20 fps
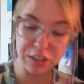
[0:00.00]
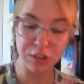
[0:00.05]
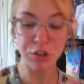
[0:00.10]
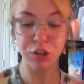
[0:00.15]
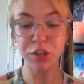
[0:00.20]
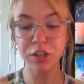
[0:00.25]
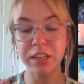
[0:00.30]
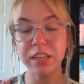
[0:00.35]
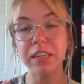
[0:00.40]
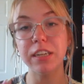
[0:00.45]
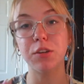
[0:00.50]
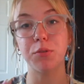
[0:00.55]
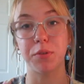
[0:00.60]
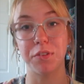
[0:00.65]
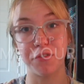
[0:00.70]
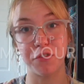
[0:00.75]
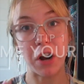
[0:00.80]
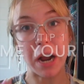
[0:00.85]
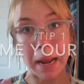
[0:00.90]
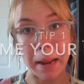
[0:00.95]
So you're gonna need to
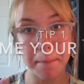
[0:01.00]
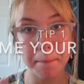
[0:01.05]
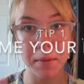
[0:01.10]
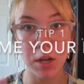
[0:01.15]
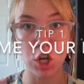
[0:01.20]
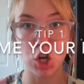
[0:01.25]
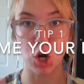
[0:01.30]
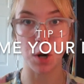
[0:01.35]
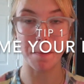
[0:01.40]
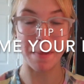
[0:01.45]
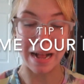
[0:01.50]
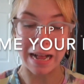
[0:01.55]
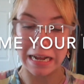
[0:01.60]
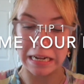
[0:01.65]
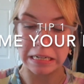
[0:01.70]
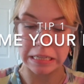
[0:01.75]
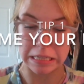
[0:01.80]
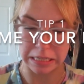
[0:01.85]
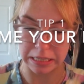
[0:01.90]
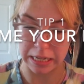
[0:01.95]
reframe your
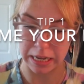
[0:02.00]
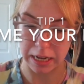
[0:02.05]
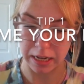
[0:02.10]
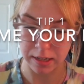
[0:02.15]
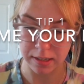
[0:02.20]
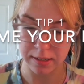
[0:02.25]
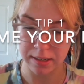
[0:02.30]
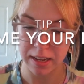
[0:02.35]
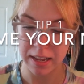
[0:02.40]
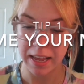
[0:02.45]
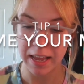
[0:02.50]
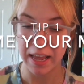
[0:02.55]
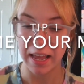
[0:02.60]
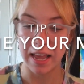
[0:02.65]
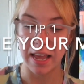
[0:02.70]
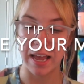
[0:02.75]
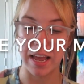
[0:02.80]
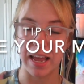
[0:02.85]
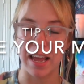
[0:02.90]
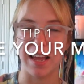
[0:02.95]
mindset
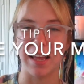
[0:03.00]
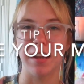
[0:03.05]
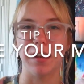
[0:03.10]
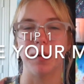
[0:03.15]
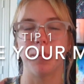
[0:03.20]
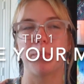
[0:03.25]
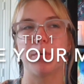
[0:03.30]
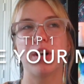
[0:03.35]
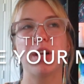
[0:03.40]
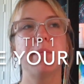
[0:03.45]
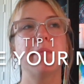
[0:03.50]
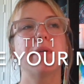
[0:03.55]
and pretty